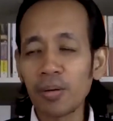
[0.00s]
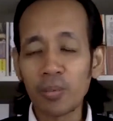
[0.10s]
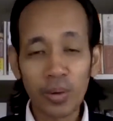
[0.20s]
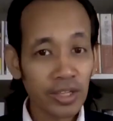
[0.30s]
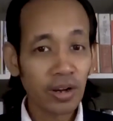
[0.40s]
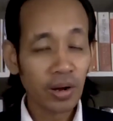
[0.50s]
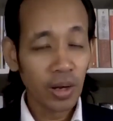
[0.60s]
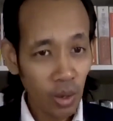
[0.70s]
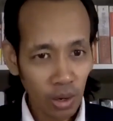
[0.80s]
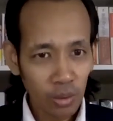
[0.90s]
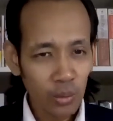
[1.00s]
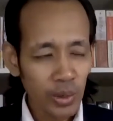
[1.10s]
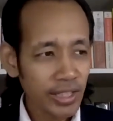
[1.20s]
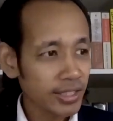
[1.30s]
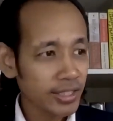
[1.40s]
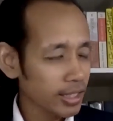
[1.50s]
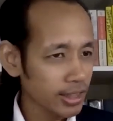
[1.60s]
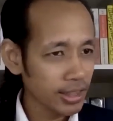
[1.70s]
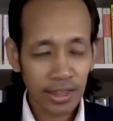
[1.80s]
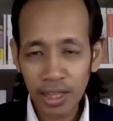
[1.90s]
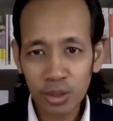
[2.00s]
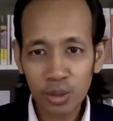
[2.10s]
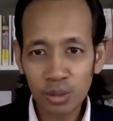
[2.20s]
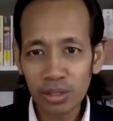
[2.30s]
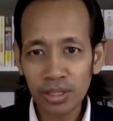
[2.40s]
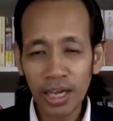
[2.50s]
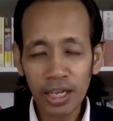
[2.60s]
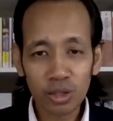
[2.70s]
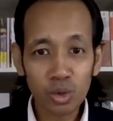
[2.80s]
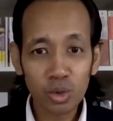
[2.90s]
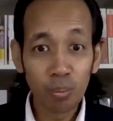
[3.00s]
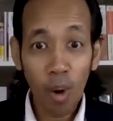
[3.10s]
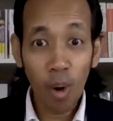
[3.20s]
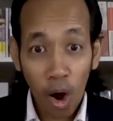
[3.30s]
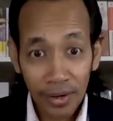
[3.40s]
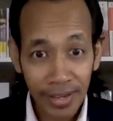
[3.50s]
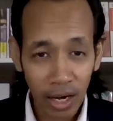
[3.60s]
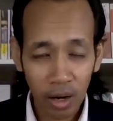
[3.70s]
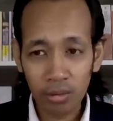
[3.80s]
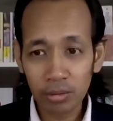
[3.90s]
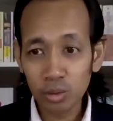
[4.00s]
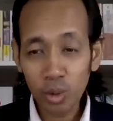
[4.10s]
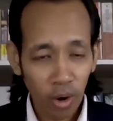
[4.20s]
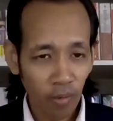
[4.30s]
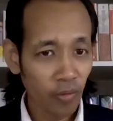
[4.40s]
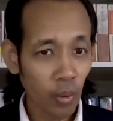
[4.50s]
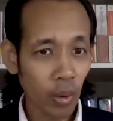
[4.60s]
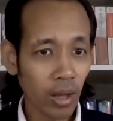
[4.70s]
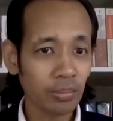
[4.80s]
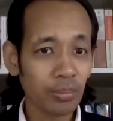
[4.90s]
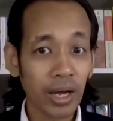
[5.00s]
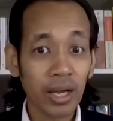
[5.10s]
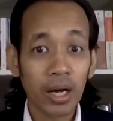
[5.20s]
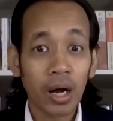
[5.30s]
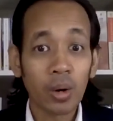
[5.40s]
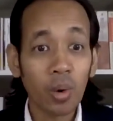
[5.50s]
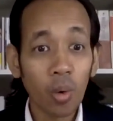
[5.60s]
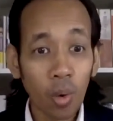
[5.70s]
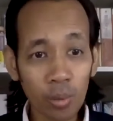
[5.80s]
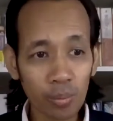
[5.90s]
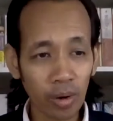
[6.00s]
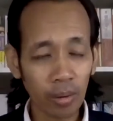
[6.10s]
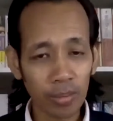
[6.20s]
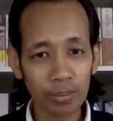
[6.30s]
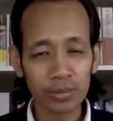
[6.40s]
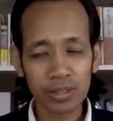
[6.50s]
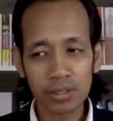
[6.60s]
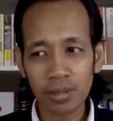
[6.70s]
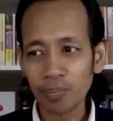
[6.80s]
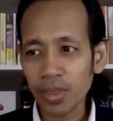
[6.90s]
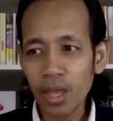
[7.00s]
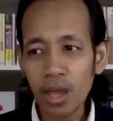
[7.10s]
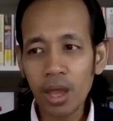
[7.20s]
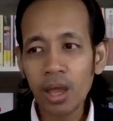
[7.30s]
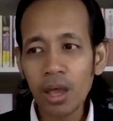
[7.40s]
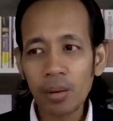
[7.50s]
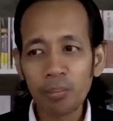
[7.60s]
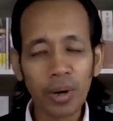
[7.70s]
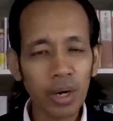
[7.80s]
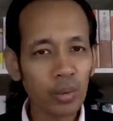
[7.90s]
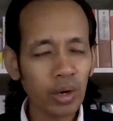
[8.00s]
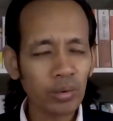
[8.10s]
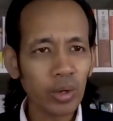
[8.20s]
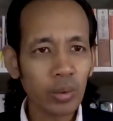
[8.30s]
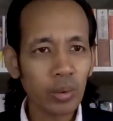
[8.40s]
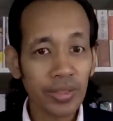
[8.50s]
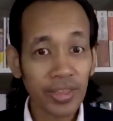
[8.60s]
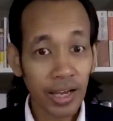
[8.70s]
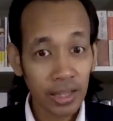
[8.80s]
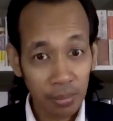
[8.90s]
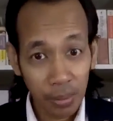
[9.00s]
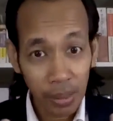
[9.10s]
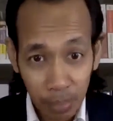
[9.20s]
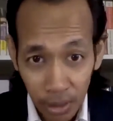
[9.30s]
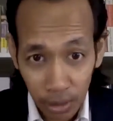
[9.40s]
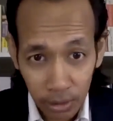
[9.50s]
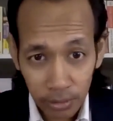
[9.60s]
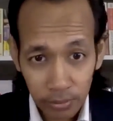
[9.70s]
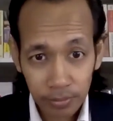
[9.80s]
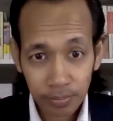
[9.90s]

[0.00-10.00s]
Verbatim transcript: when you're alone, we tend to get too bogged down, too overwhelmed by our own problems. But when we are with other people,